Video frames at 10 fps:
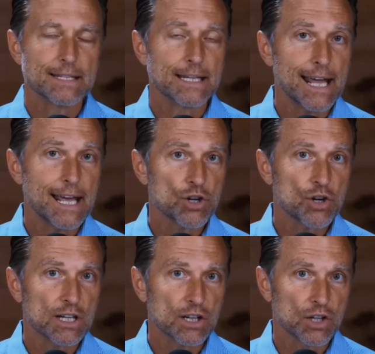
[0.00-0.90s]
Today, you're
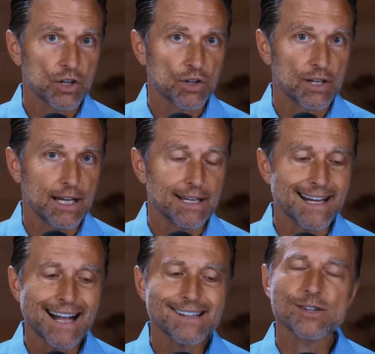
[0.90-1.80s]
going to learn the
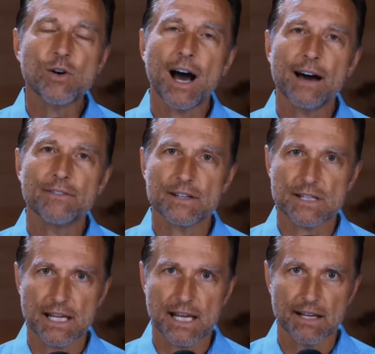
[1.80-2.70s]
not so
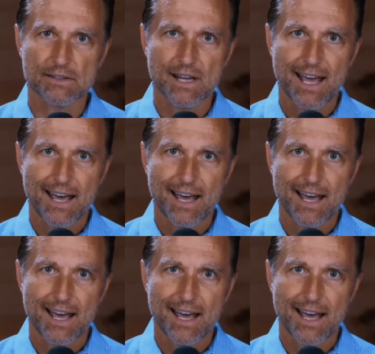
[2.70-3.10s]
obvious things